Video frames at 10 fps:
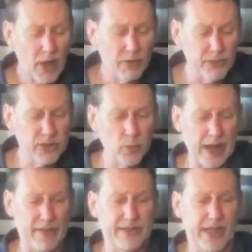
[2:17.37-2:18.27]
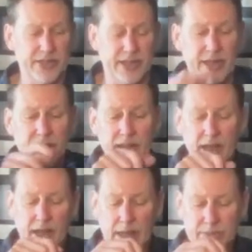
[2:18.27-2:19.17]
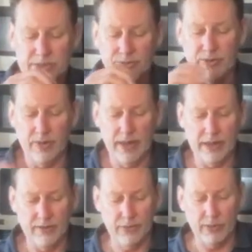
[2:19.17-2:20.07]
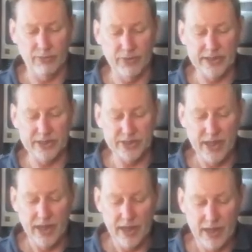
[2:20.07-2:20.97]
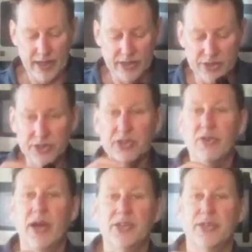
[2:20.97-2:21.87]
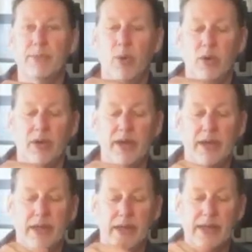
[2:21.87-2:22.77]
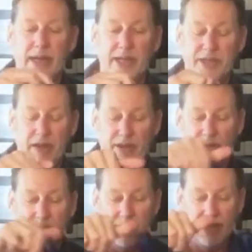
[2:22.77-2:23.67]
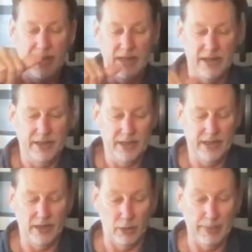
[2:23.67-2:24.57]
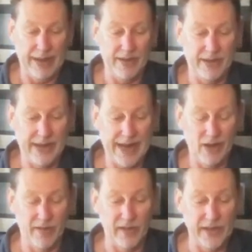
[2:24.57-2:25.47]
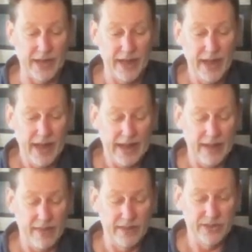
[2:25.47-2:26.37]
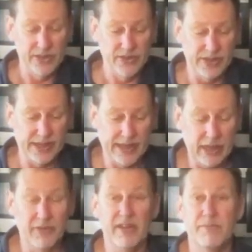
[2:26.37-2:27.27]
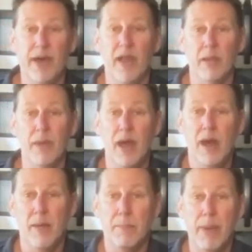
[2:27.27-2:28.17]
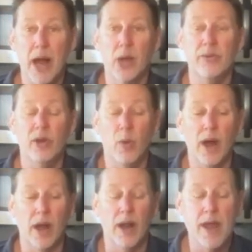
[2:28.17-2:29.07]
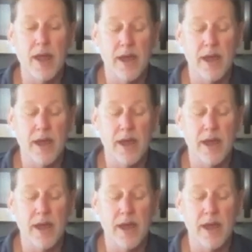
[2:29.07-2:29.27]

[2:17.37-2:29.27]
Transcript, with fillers: Our first wine of the tasting comes from, uh, from our friends uh, just across the border uh, in Ontario, at, uh, or by Niagara on the Lake, and this is the Henry of Pelham Baco Noir.